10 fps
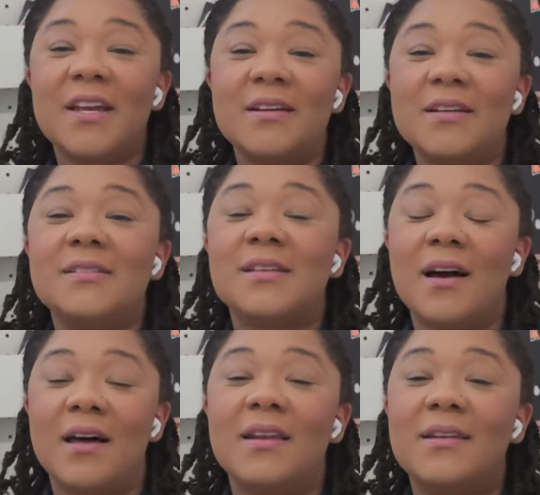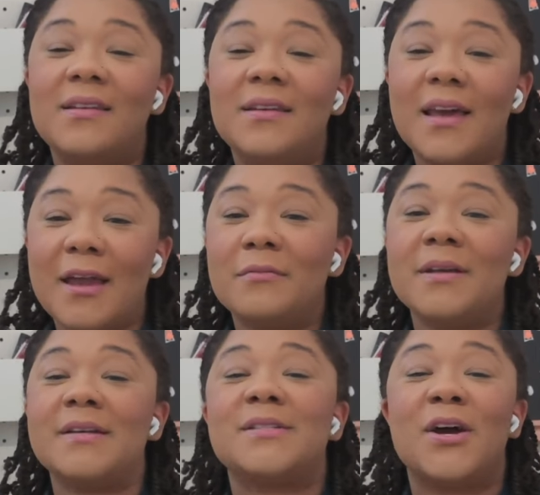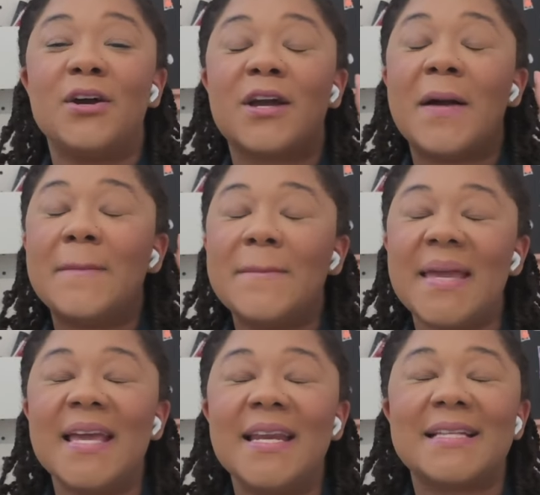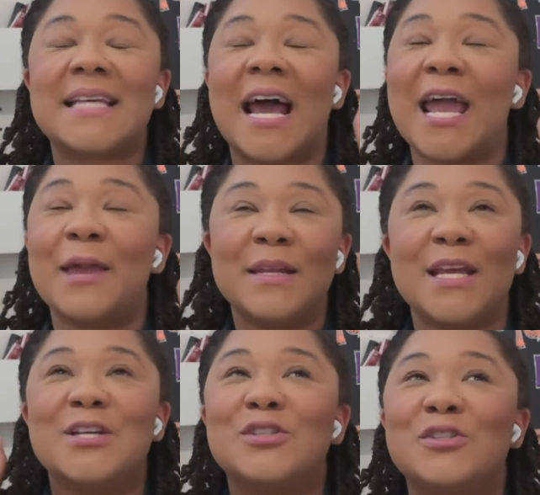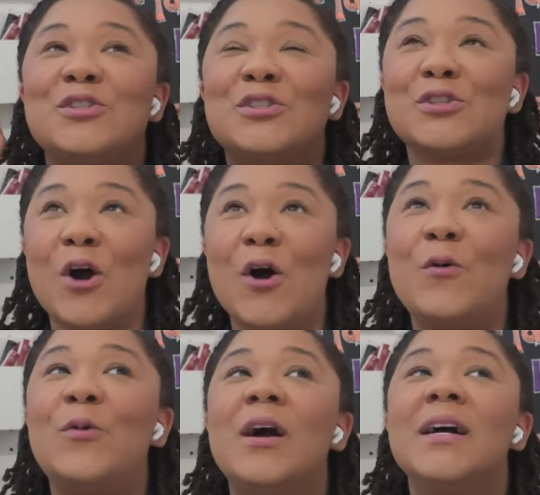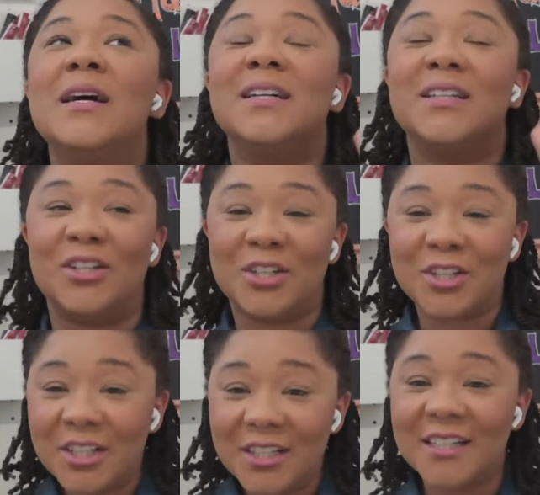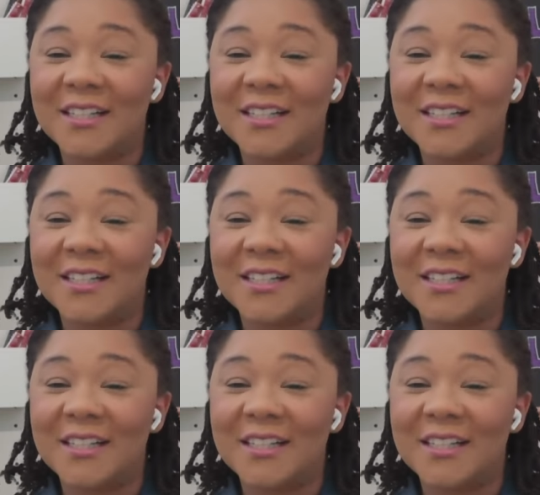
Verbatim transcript: is hilarious. Her comedic timing is so good.